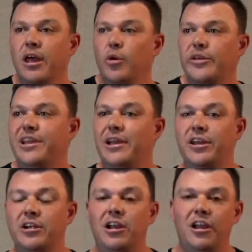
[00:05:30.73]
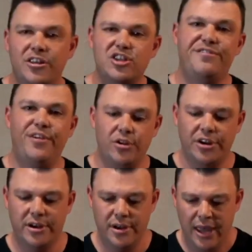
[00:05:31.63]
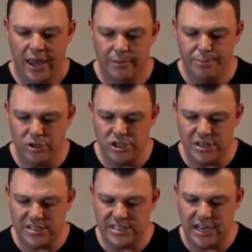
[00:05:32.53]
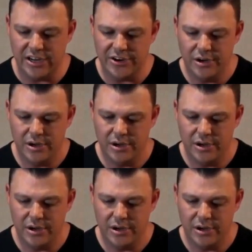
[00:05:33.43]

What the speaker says: with the linen cloths folded and put to the side.